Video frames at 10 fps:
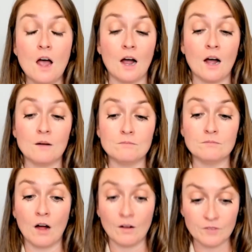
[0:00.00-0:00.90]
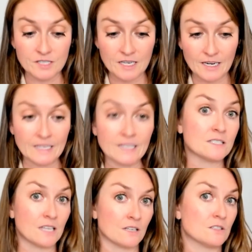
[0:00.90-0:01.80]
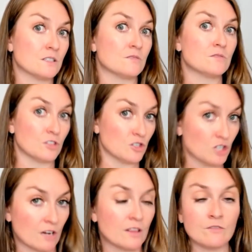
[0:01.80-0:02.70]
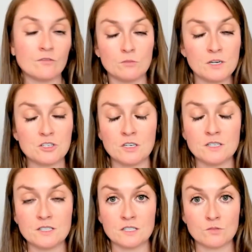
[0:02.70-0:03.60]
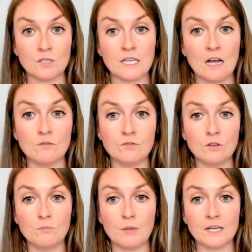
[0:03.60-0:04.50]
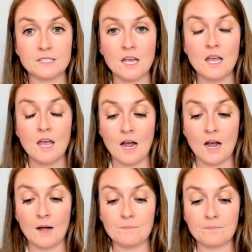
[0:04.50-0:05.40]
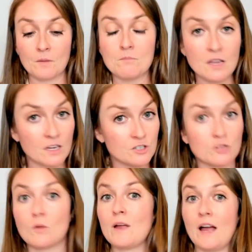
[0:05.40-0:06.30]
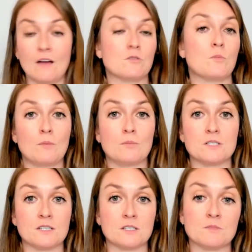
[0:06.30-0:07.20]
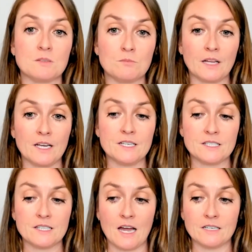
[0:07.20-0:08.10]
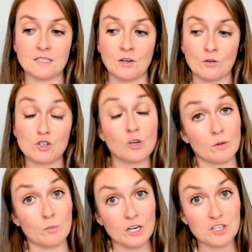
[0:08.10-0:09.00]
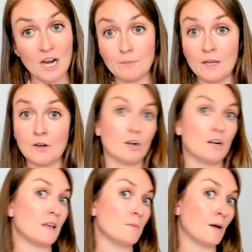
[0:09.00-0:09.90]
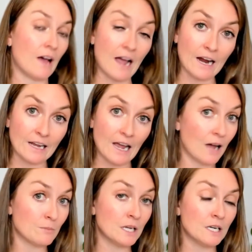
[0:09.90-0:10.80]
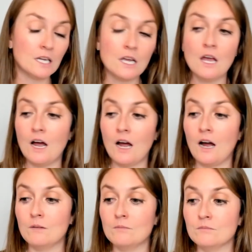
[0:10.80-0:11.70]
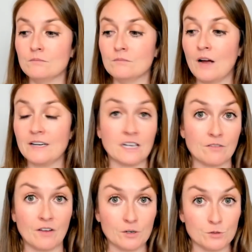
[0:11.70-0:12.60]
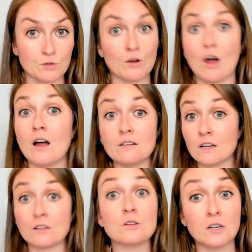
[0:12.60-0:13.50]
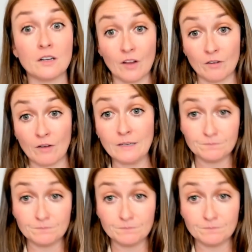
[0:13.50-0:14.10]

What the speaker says: Obviously, getting consent to share that information is really helpful, but making sure that we have the proper systems in place that, should a breach happen or an email hack happen, identifiers are not included in there, right?